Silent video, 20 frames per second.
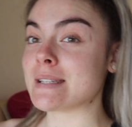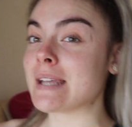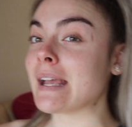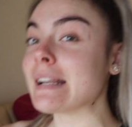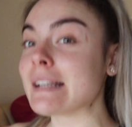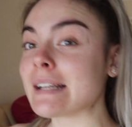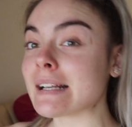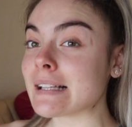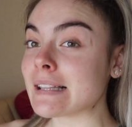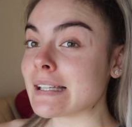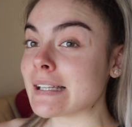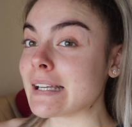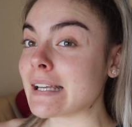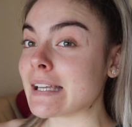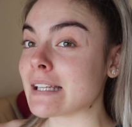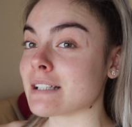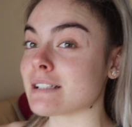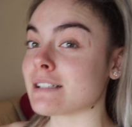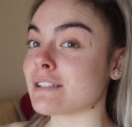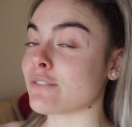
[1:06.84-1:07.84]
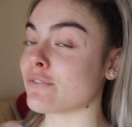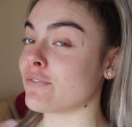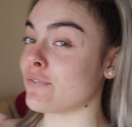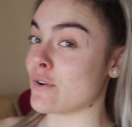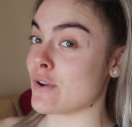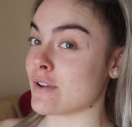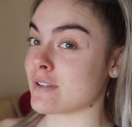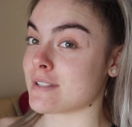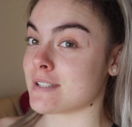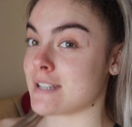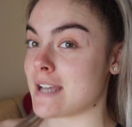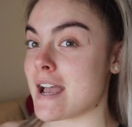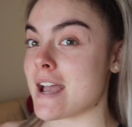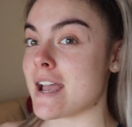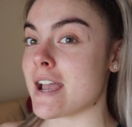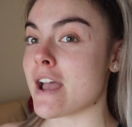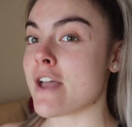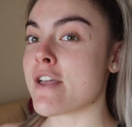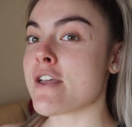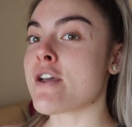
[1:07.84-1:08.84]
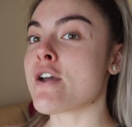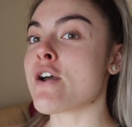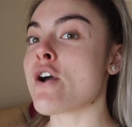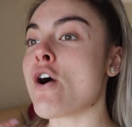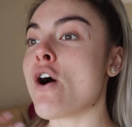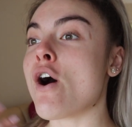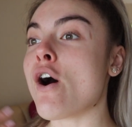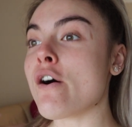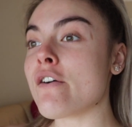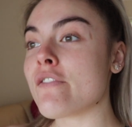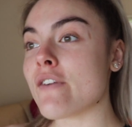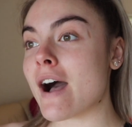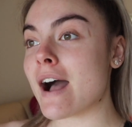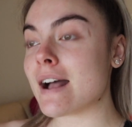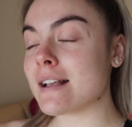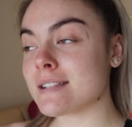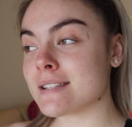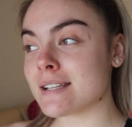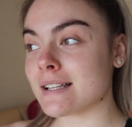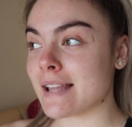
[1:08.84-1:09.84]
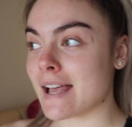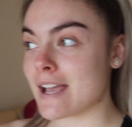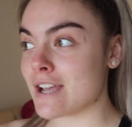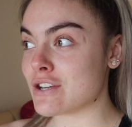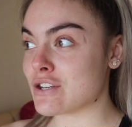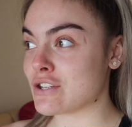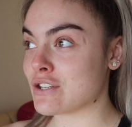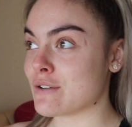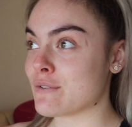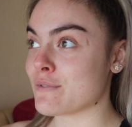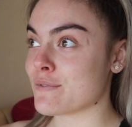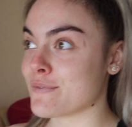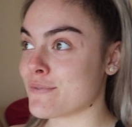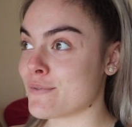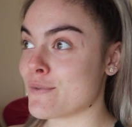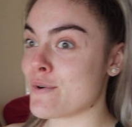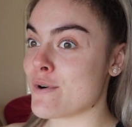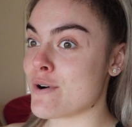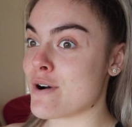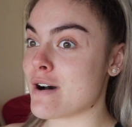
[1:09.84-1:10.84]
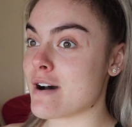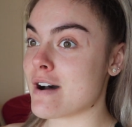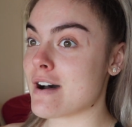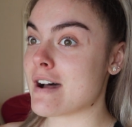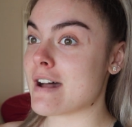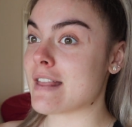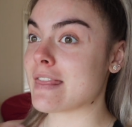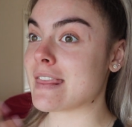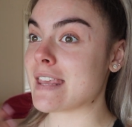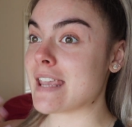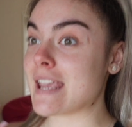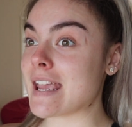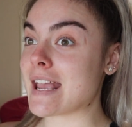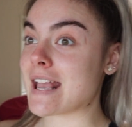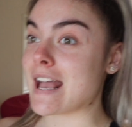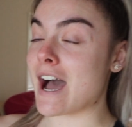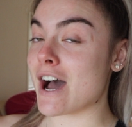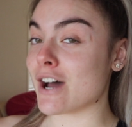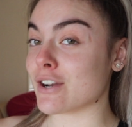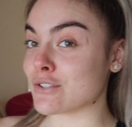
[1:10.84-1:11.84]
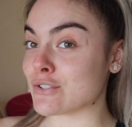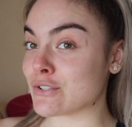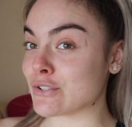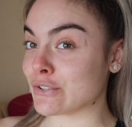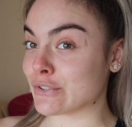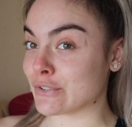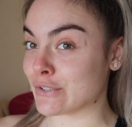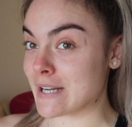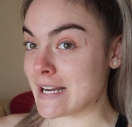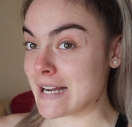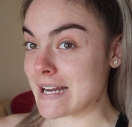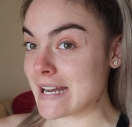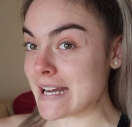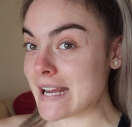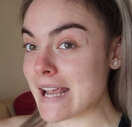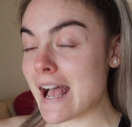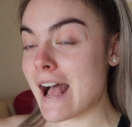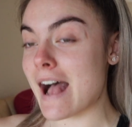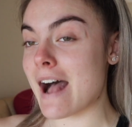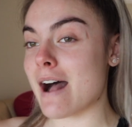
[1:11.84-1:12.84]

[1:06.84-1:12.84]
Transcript: technically it is the first day of isolation for the country.